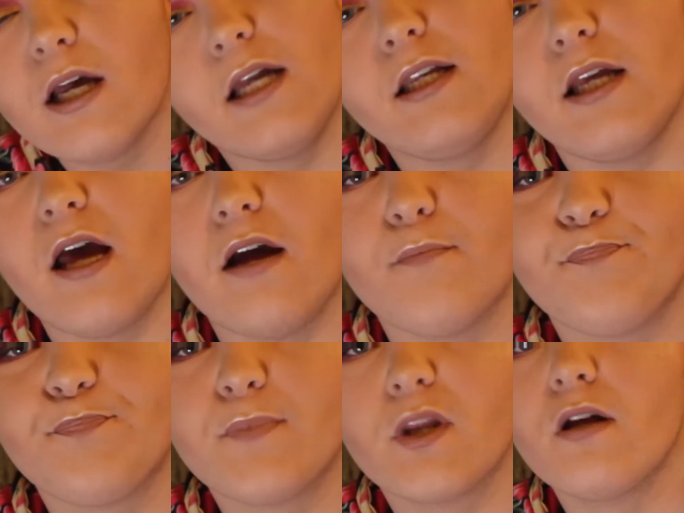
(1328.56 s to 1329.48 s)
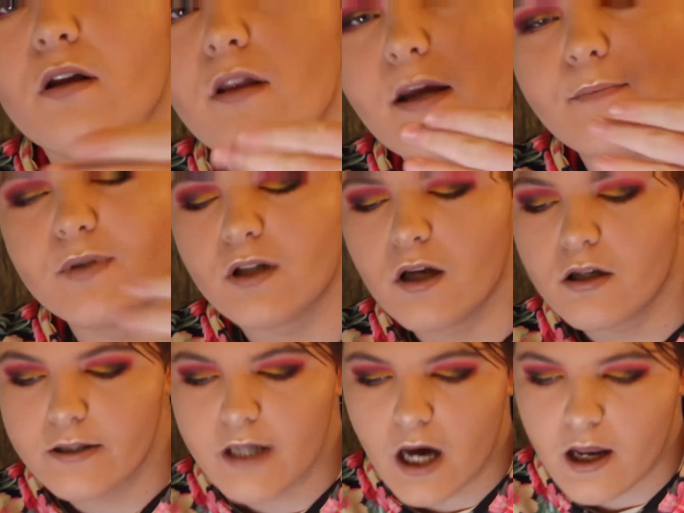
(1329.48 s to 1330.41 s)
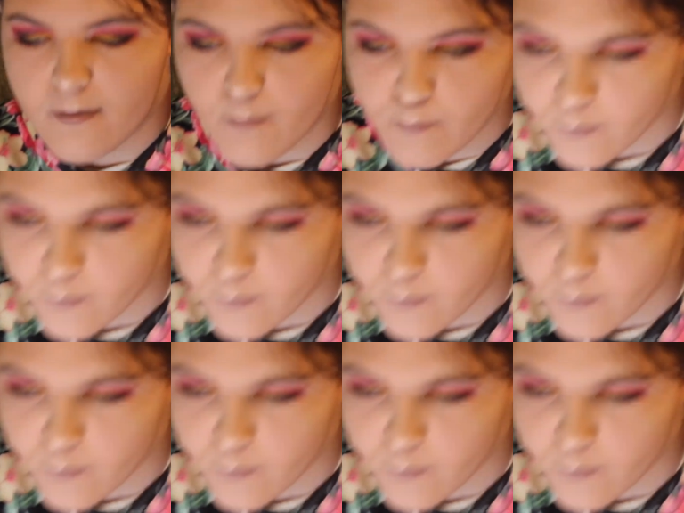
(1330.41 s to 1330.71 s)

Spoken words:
And yeah, lips done.